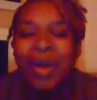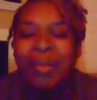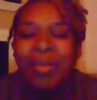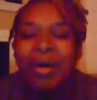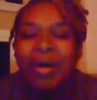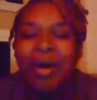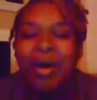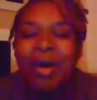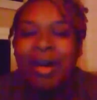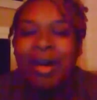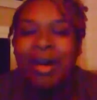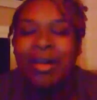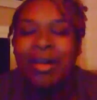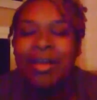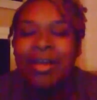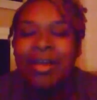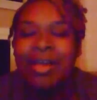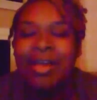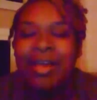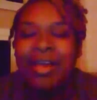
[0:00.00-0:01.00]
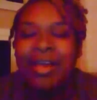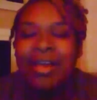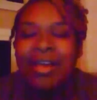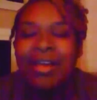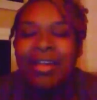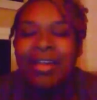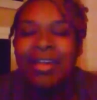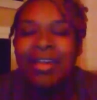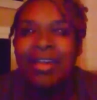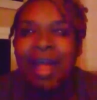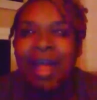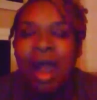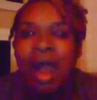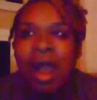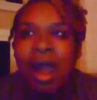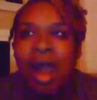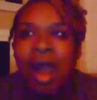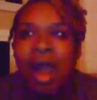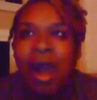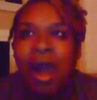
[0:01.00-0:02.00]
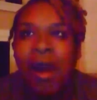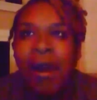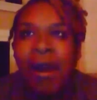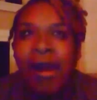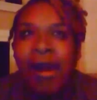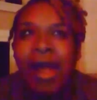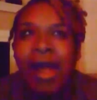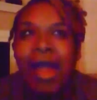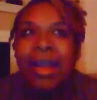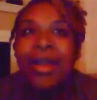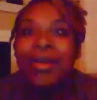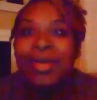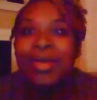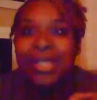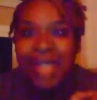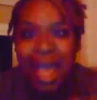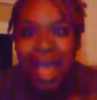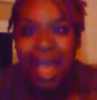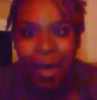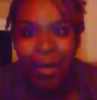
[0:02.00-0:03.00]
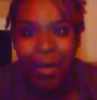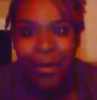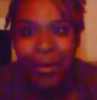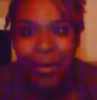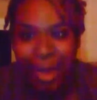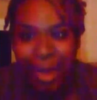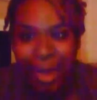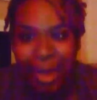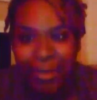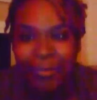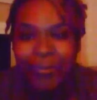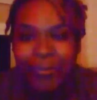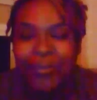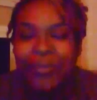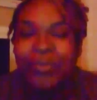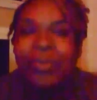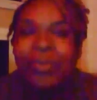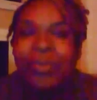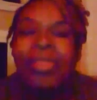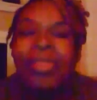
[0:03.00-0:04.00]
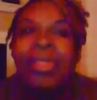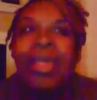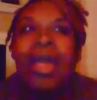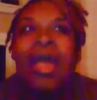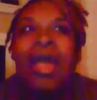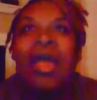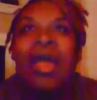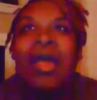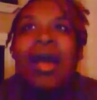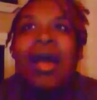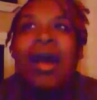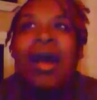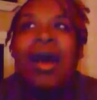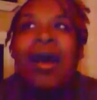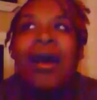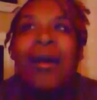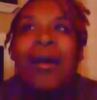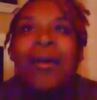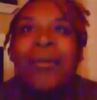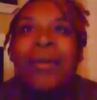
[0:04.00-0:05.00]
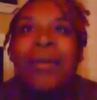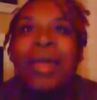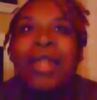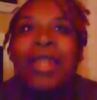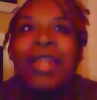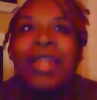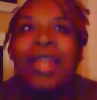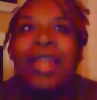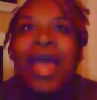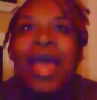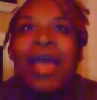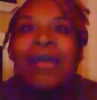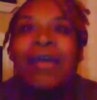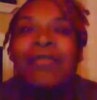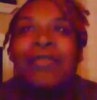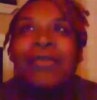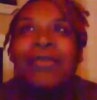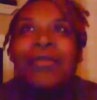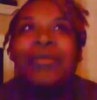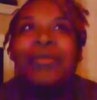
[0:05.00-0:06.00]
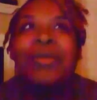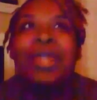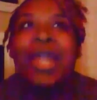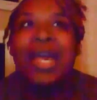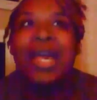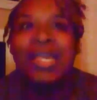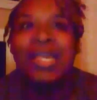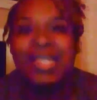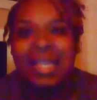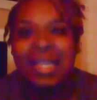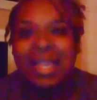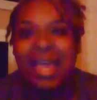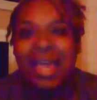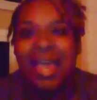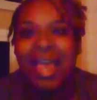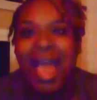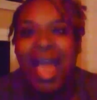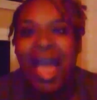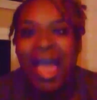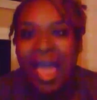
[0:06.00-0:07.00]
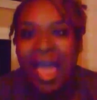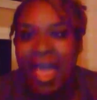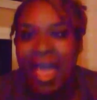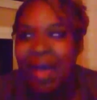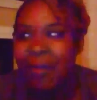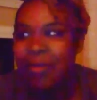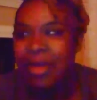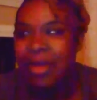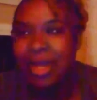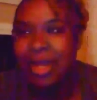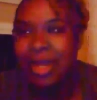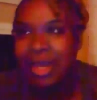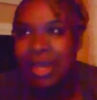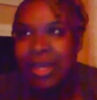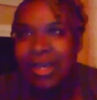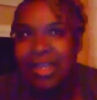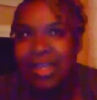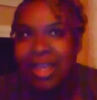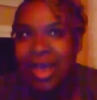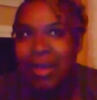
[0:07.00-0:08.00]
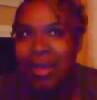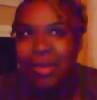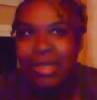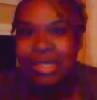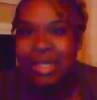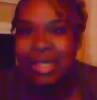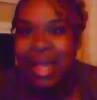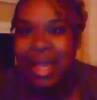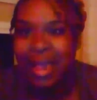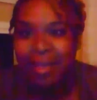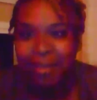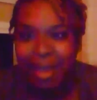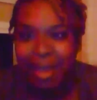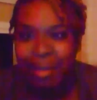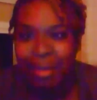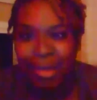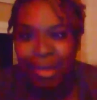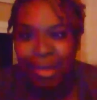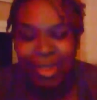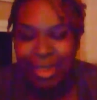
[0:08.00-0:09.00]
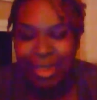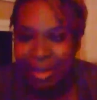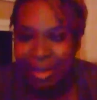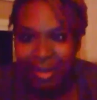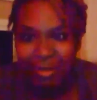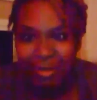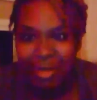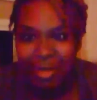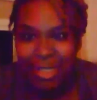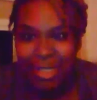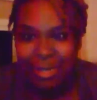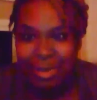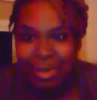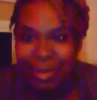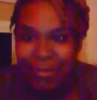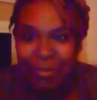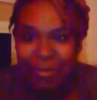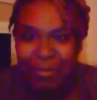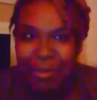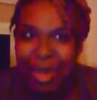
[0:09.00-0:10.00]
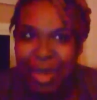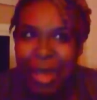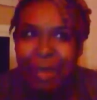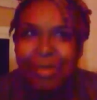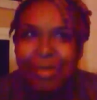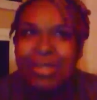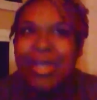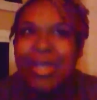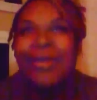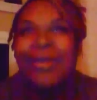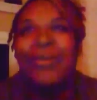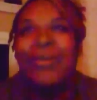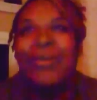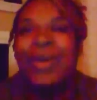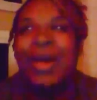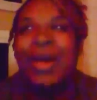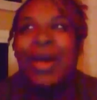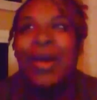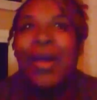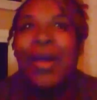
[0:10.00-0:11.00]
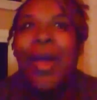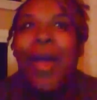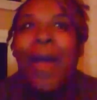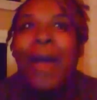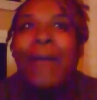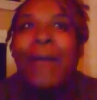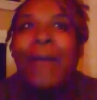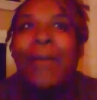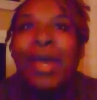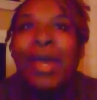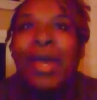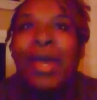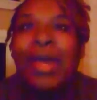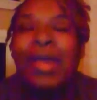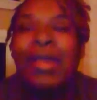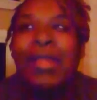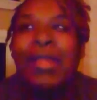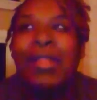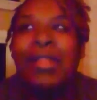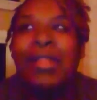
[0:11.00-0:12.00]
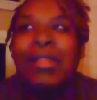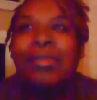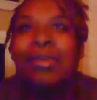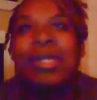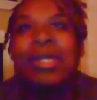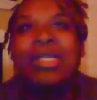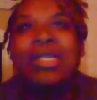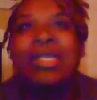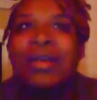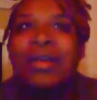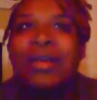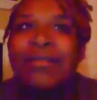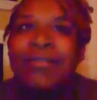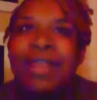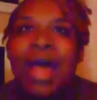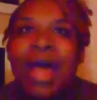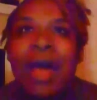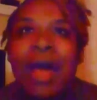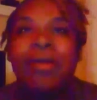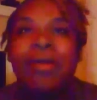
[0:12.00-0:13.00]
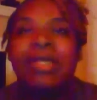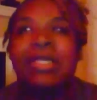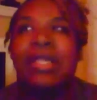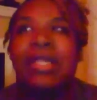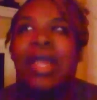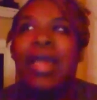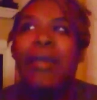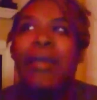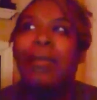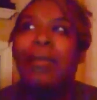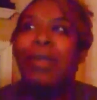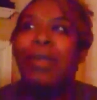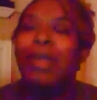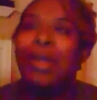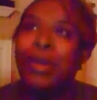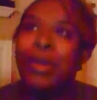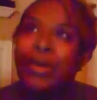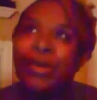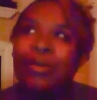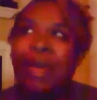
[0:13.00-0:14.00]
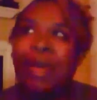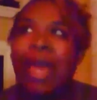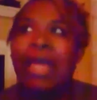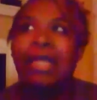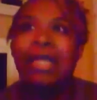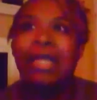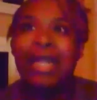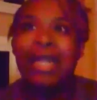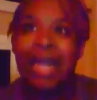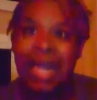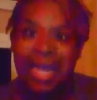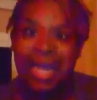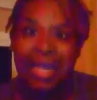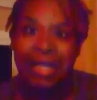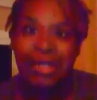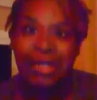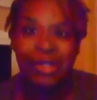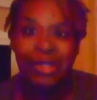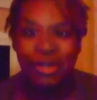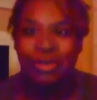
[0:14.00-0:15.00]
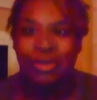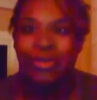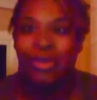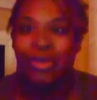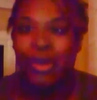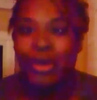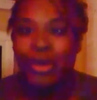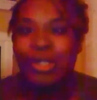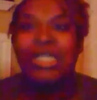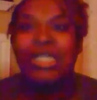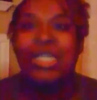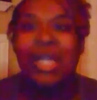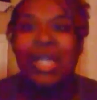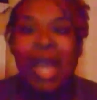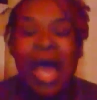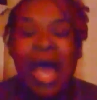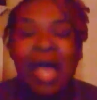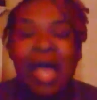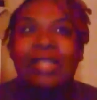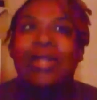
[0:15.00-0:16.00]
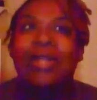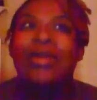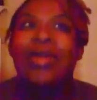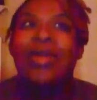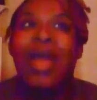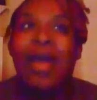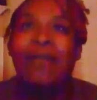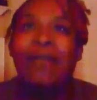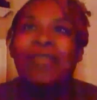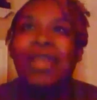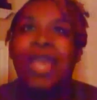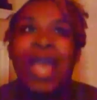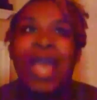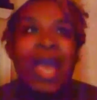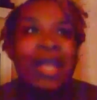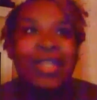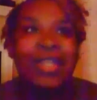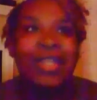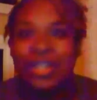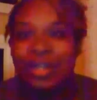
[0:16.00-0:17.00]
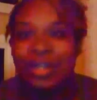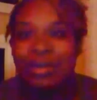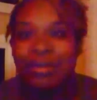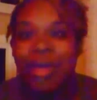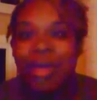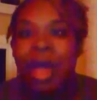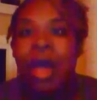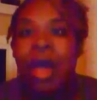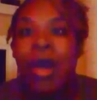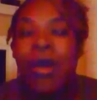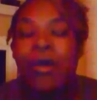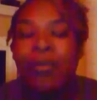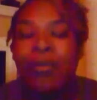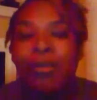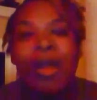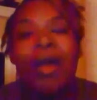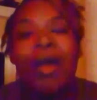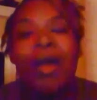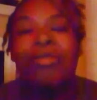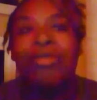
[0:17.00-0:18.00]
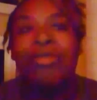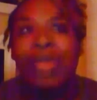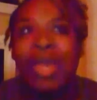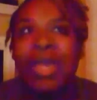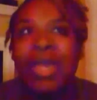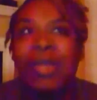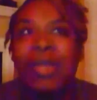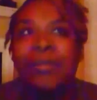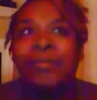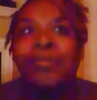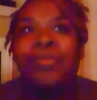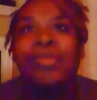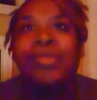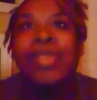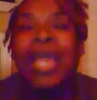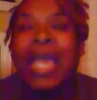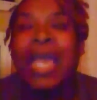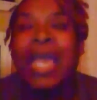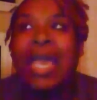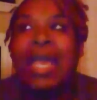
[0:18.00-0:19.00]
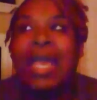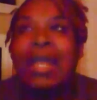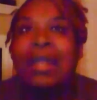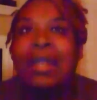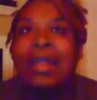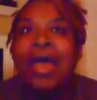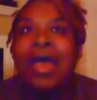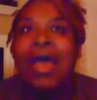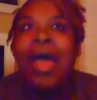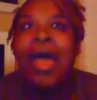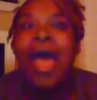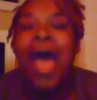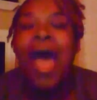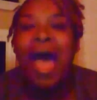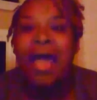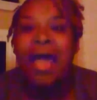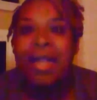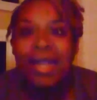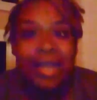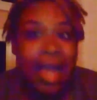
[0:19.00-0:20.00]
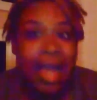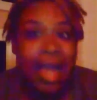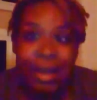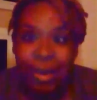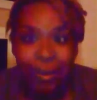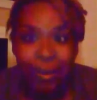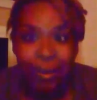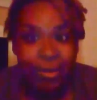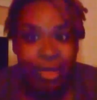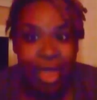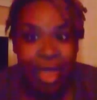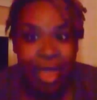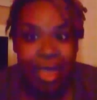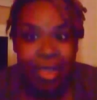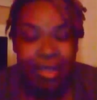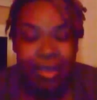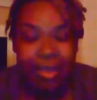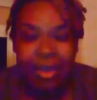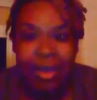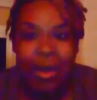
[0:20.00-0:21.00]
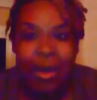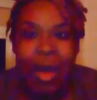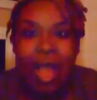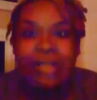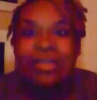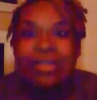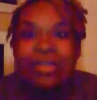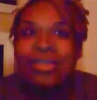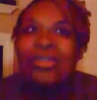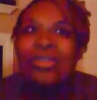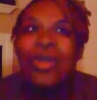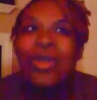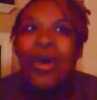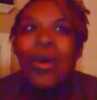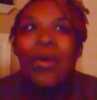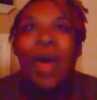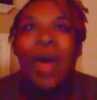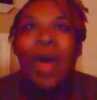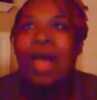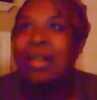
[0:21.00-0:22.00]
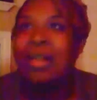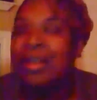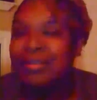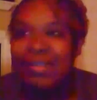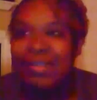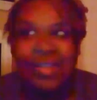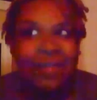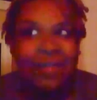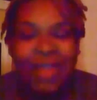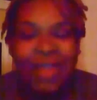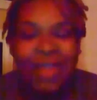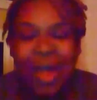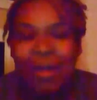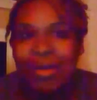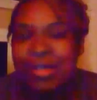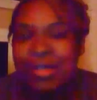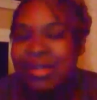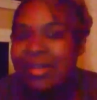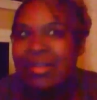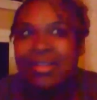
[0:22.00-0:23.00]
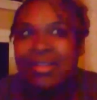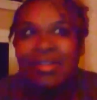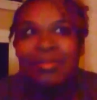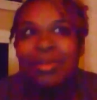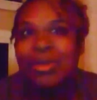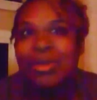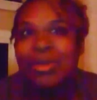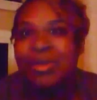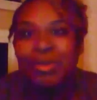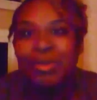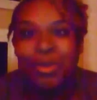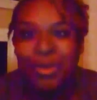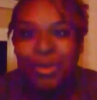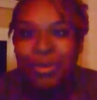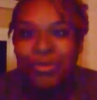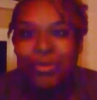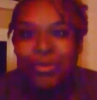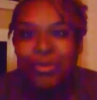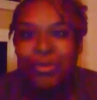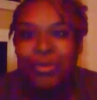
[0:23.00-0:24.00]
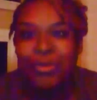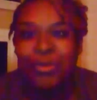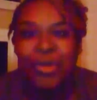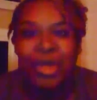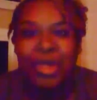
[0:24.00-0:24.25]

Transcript: part. I know it was an hour away. And then after realizing like I had one here that was like maybe 30 minutes away from me, I was like, what? But with sunflowers, they bloom like late June, early July, so you have to catch them around then. And I did not know that. I just know I love sunflowers. They're this most beautiful